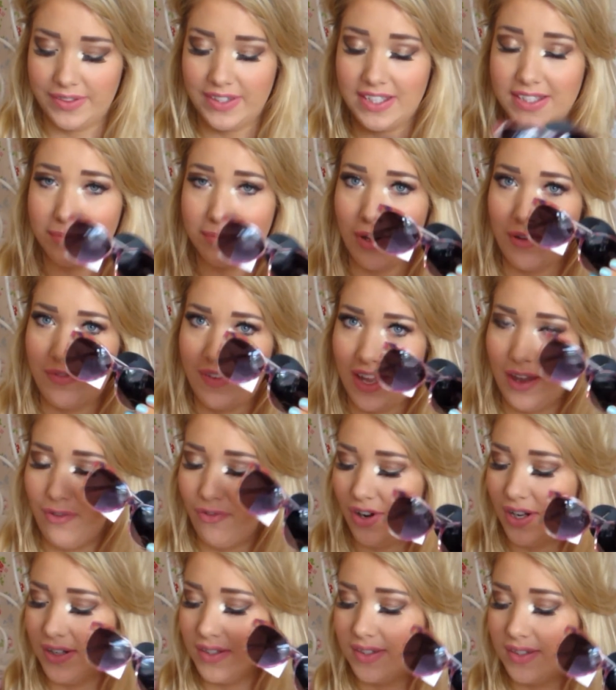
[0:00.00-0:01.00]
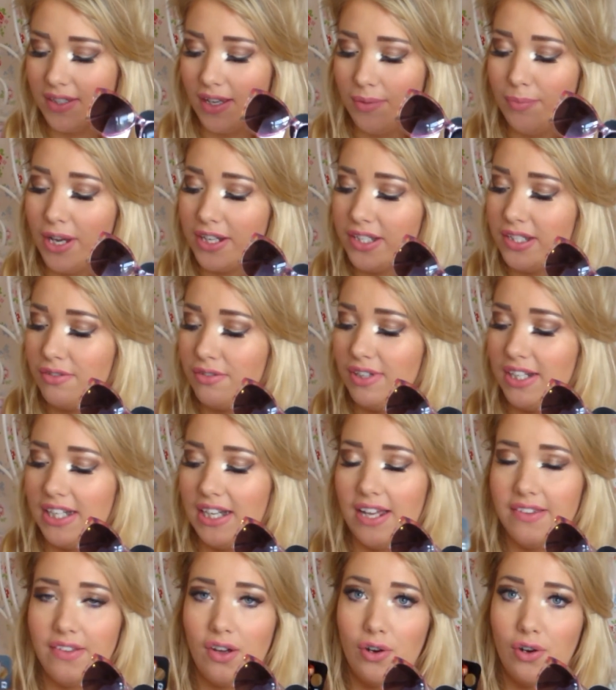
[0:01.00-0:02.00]
These are my favourites. I do really
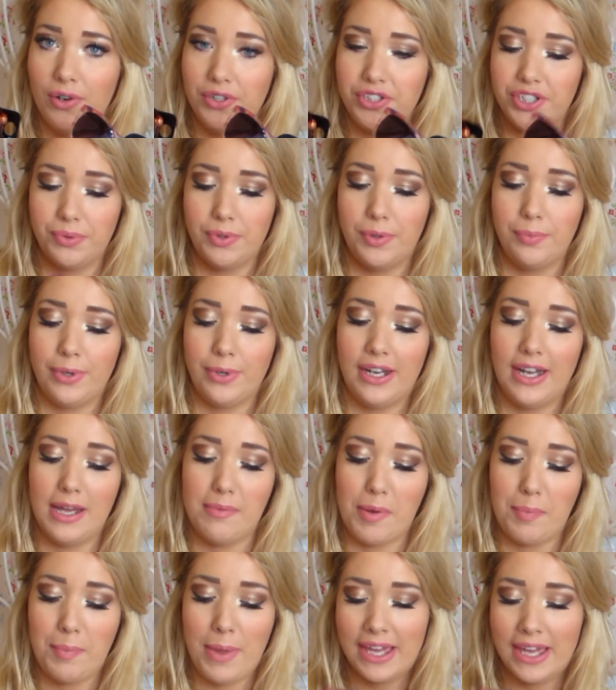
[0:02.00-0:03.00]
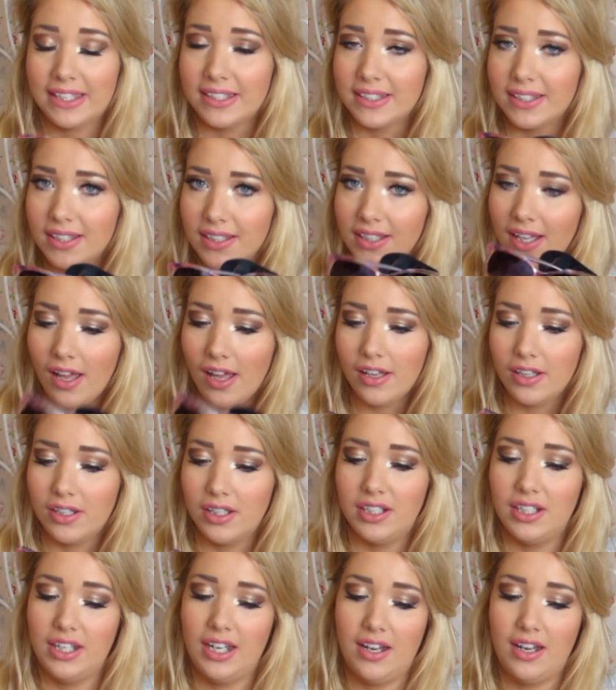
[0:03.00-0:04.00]
like the orangey one, but I'm a pink
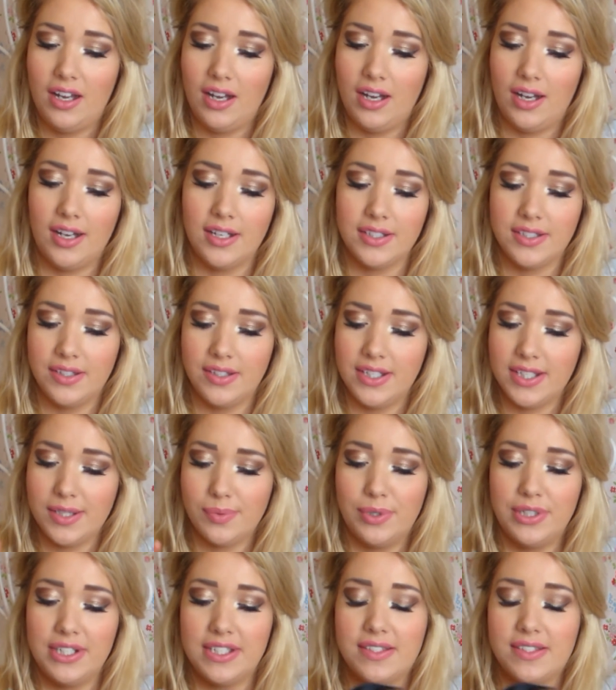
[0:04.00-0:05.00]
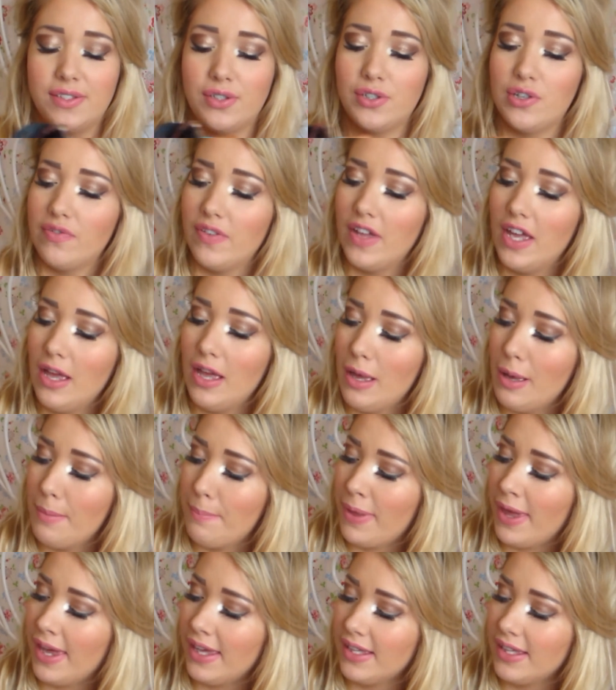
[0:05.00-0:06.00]
girl at heart, so this one is sort of
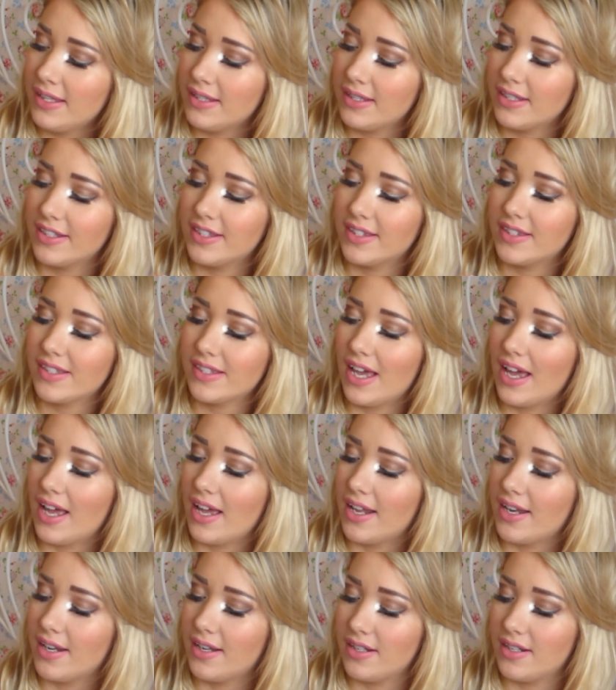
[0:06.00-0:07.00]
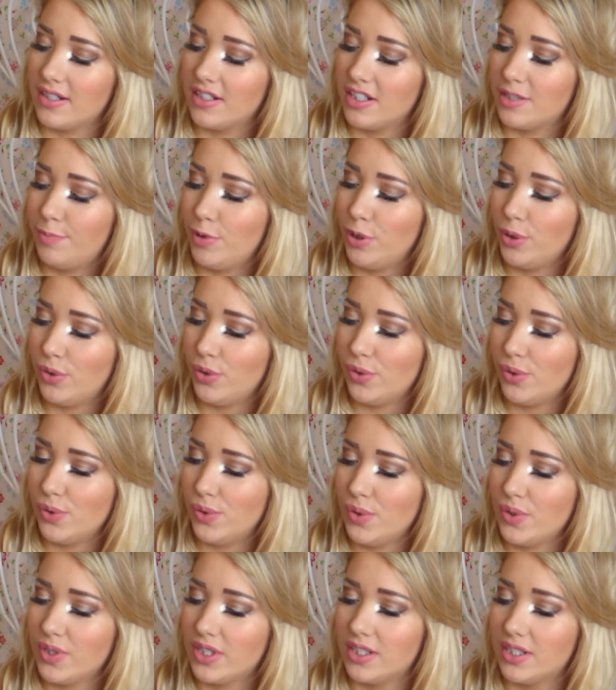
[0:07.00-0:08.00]
pinks and
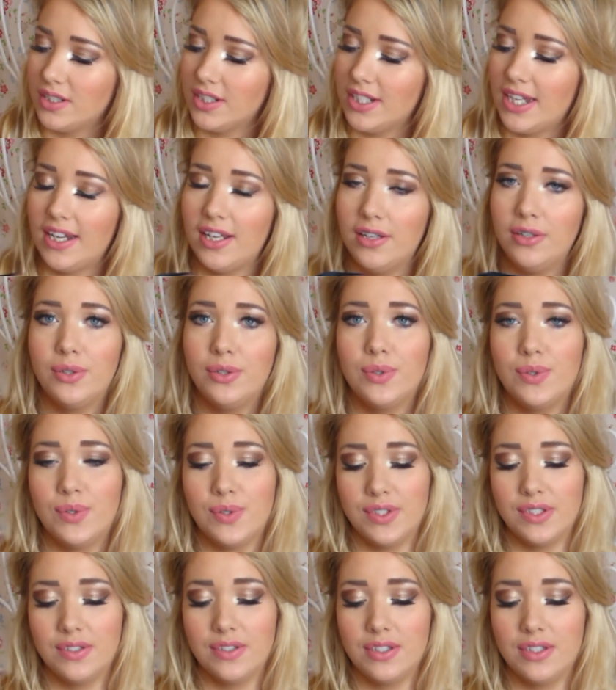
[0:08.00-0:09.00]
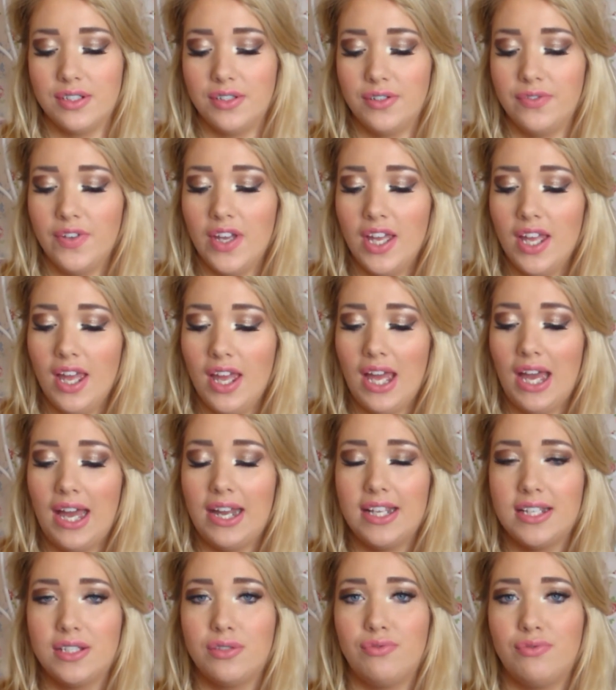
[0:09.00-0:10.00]
blues and yellows and stuff,
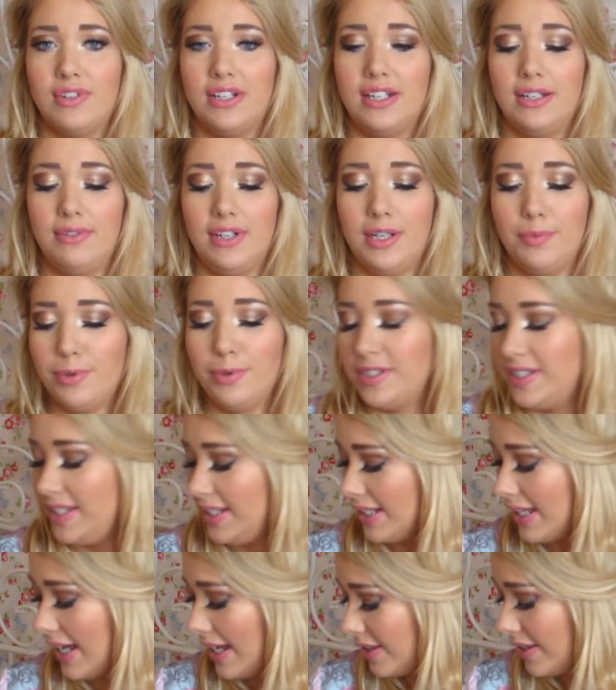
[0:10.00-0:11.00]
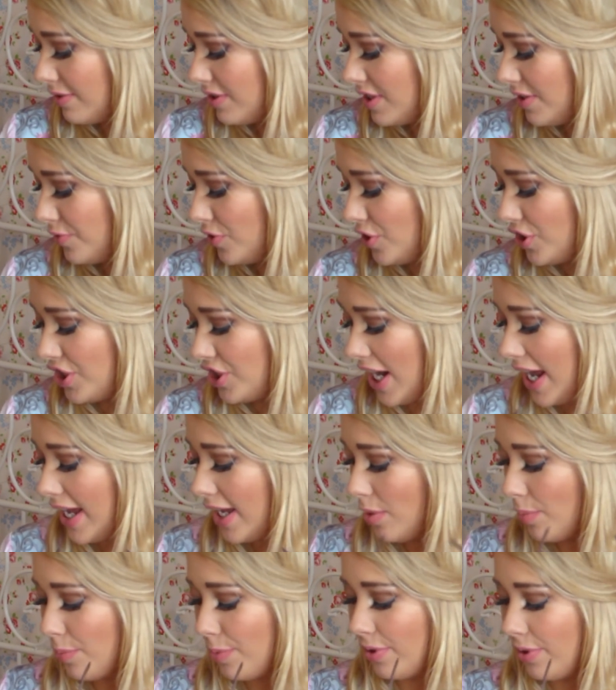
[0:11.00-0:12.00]
and it's really, really pretty. Again, they're a different
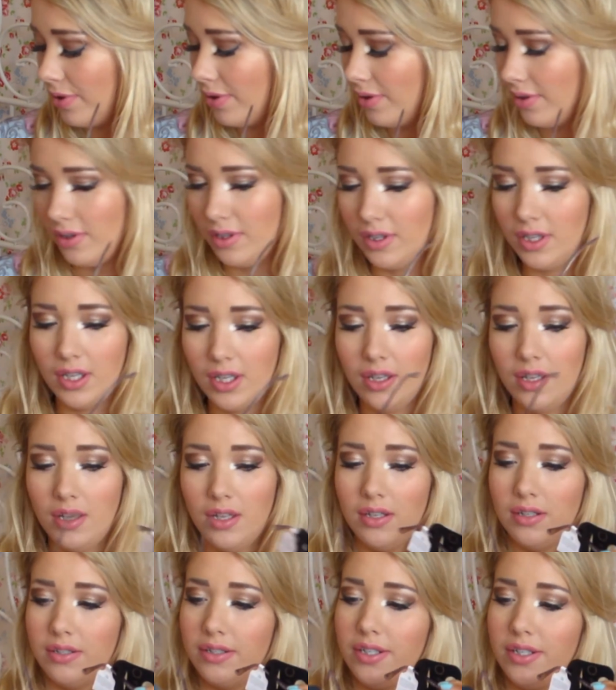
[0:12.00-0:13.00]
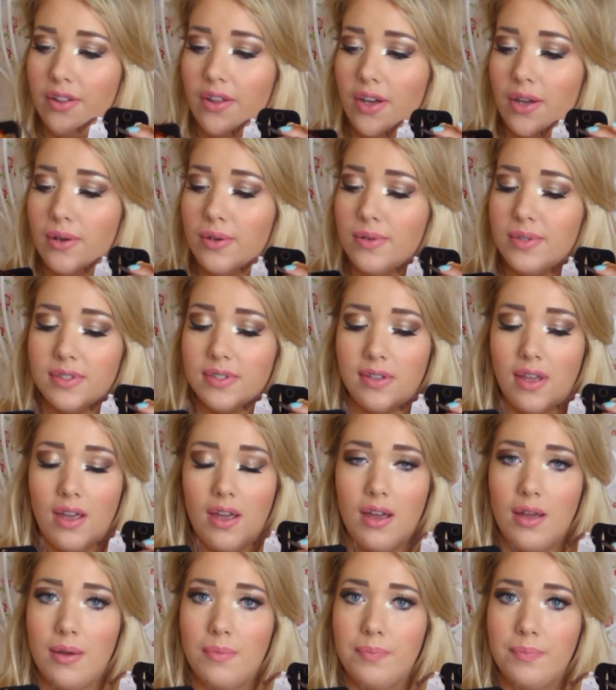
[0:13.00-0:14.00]
shape to those,
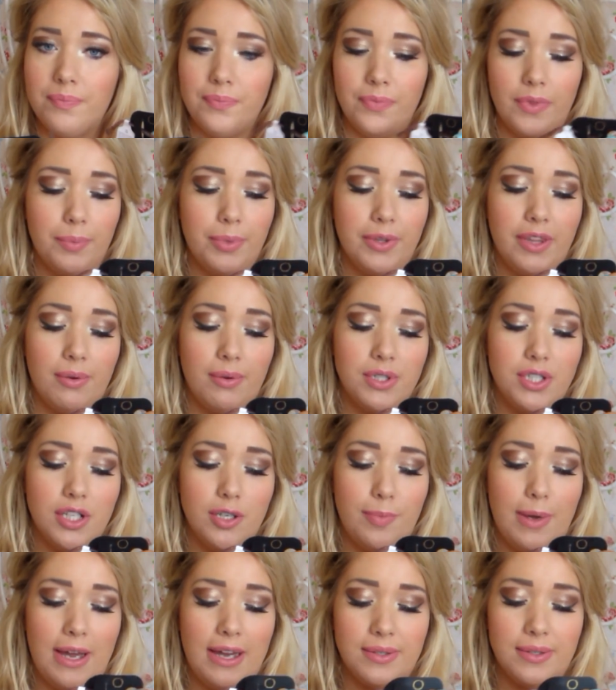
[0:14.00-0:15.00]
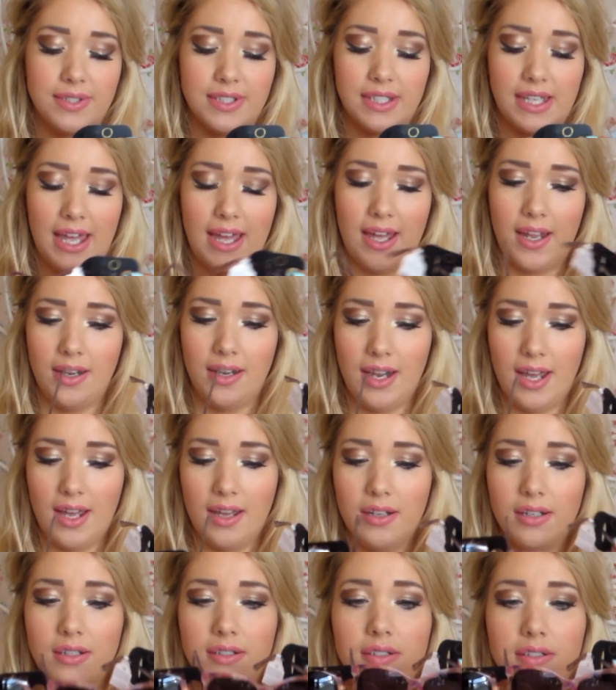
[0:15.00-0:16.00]
but they were £2 again,
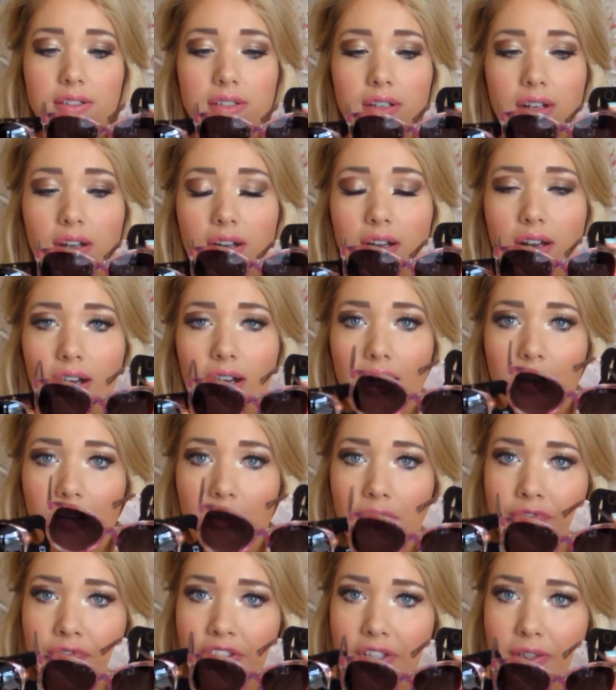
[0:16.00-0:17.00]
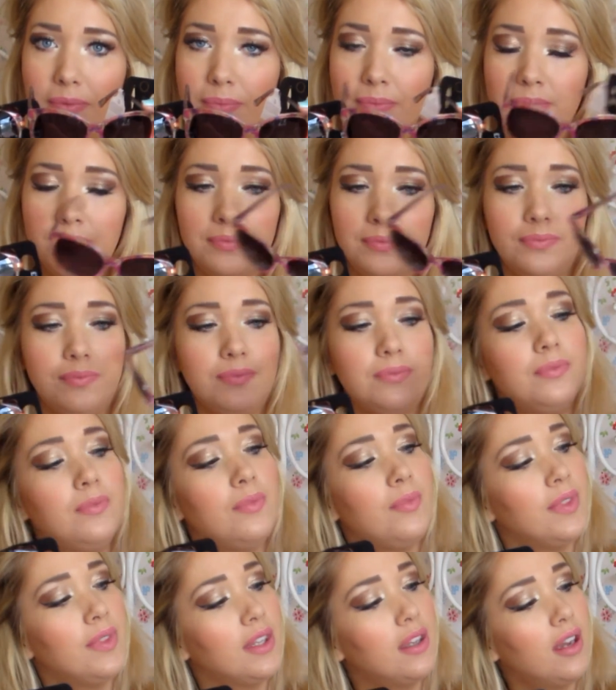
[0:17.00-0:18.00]
and I love them.
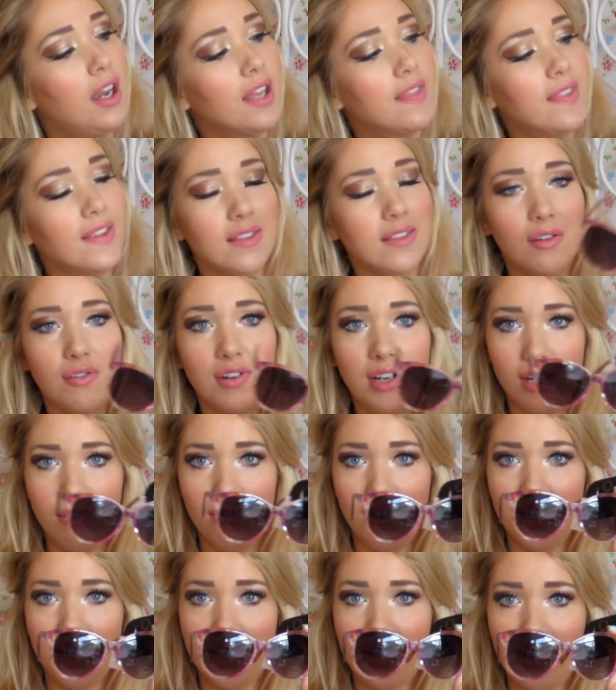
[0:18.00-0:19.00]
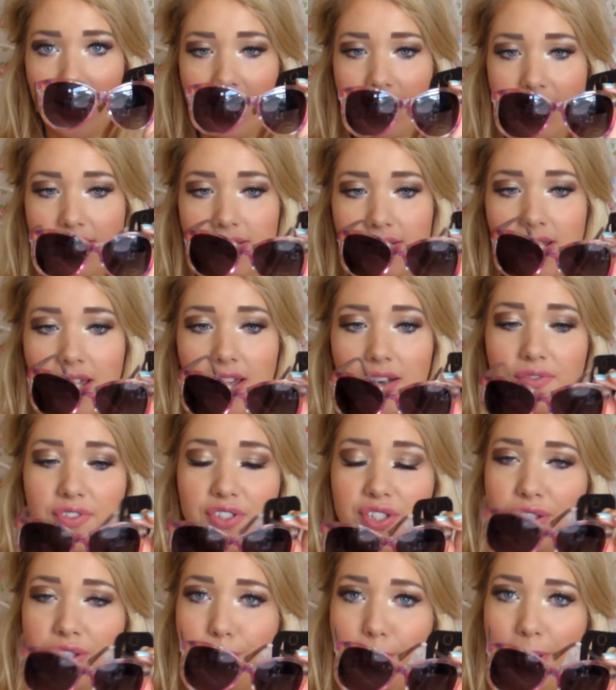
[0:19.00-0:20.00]
I think they're really, really nice, and for
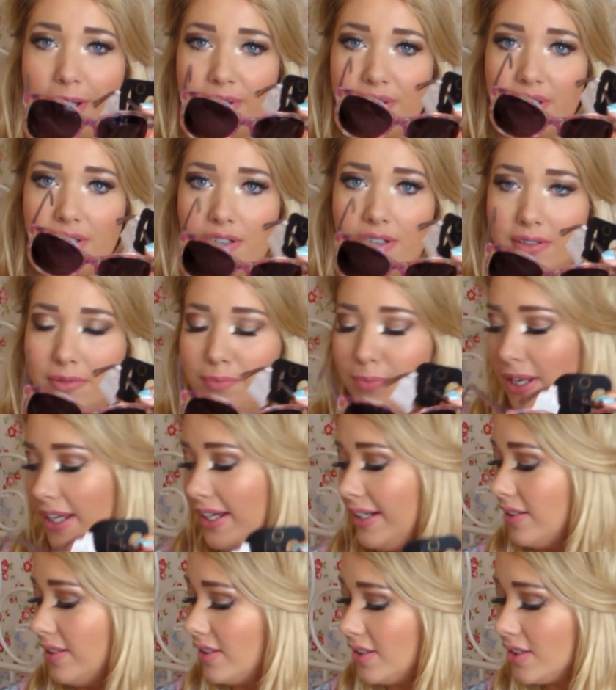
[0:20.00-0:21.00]
£2 you can't complain.